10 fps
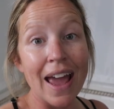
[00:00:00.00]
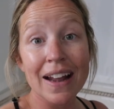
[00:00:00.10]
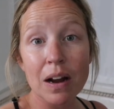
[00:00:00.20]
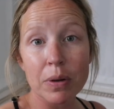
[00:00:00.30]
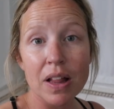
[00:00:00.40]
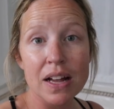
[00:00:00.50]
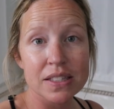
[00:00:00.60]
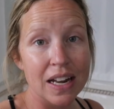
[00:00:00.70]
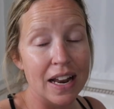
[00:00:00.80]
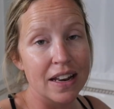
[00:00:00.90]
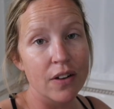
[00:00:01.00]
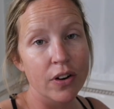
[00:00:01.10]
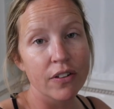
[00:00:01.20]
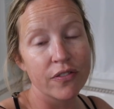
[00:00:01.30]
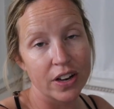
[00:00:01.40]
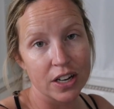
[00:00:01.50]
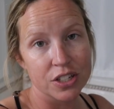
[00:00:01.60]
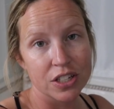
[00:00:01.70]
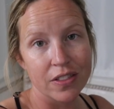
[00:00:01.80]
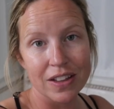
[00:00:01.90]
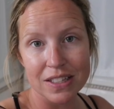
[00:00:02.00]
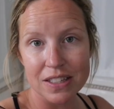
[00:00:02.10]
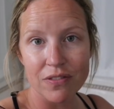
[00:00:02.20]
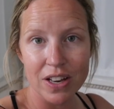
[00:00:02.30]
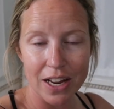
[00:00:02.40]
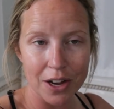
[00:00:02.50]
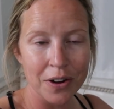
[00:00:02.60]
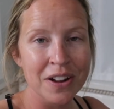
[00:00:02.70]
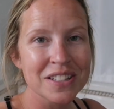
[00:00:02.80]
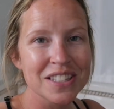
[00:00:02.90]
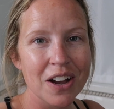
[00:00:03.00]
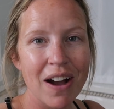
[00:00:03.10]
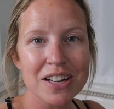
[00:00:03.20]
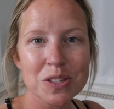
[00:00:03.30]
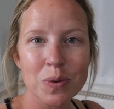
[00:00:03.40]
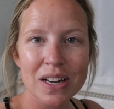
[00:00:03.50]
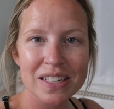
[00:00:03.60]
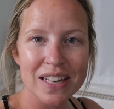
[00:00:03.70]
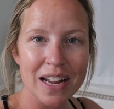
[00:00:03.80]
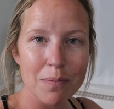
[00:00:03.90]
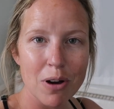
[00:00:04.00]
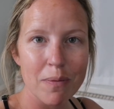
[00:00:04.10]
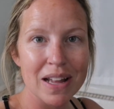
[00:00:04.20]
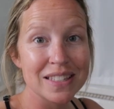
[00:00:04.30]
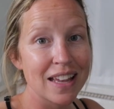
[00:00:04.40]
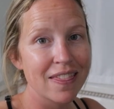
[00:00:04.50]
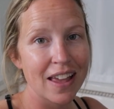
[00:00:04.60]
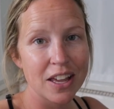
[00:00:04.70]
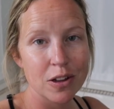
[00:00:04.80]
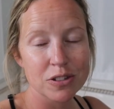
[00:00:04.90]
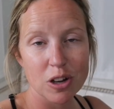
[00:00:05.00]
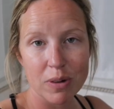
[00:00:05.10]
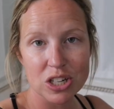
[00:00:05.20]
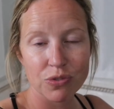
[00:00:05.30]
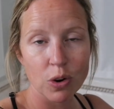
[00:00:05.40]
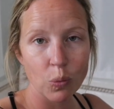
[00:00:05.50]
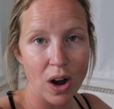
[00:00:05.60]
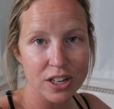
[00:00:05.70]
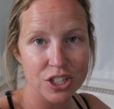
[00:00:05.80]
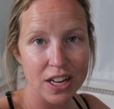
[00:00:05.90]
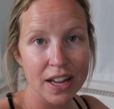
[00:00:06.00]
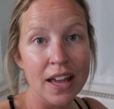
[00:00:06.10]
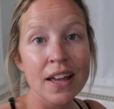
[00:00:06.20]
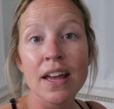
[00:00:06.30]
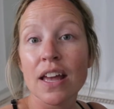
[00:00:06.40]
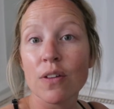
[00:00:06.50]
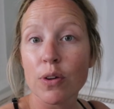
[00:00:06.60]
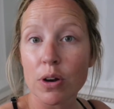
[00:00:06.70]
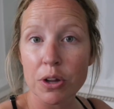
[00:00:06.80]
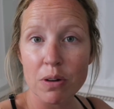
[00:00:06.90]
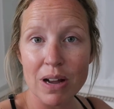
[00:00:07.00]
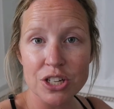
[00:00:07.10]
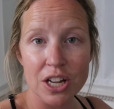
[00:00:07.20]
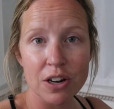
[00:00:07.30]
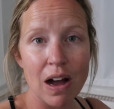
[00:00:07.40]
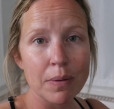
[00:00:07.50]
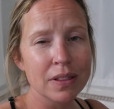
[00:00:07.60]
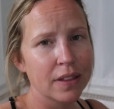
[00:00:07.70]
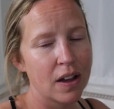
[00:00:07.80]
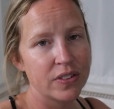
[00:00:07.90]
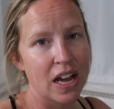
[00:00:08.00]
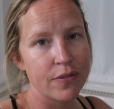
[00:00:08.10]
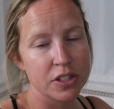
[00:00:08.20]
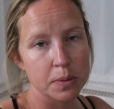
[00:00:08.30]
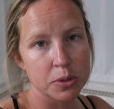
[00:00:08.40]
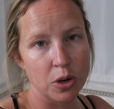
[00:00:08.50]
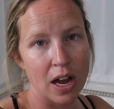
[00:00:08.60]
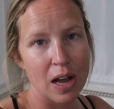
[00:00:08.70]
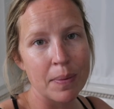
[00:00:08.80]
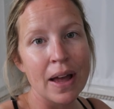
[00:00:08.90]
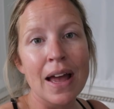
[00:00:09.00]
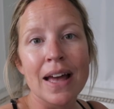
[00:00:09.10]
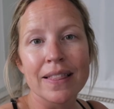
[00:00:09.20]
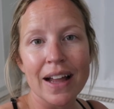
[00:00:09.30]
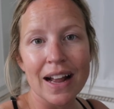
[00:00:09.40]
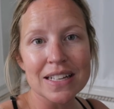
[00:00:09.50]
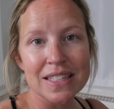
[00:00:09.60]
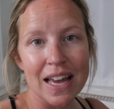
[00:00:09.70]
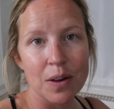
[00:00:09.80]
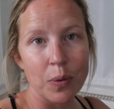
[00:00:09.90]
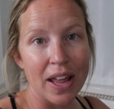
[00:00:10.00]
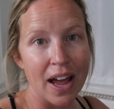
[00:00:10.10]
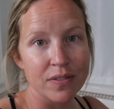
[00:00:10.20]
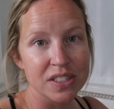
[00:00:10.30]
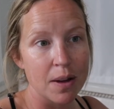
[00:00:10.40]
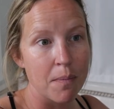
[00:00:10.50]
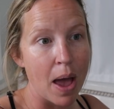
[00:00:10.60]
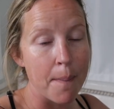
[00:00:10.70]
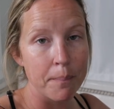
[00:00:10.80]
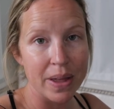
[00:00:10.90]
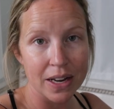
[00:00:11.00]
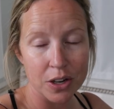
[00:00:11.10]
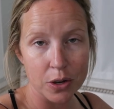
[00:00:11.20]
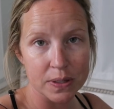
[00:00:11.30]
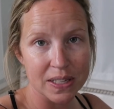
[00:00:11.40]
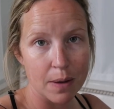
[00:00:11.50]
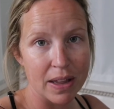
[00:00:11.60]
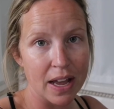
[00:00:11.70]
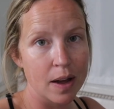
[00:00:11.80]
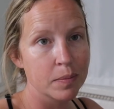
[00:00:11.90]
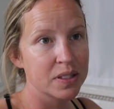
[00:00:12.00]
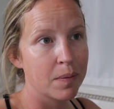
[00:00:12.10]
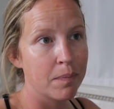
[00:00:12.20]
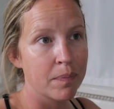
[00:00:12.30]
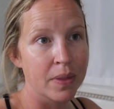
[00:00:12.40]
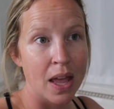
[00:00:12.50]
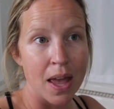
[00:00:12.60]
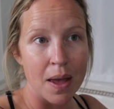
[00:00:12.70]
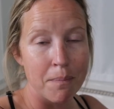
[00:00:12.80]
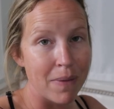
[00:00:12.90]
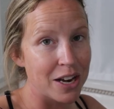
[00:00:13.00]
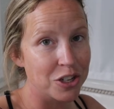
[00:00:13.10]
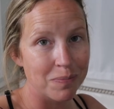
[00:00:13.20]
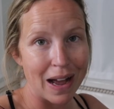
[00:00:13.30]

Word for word: And I realized that I never finished this video. So I just wanted to take a moment and say thank you so much for watching. If you are new to my channel, I would love to have you subscribe. Like I said, we have some big news coming up, some major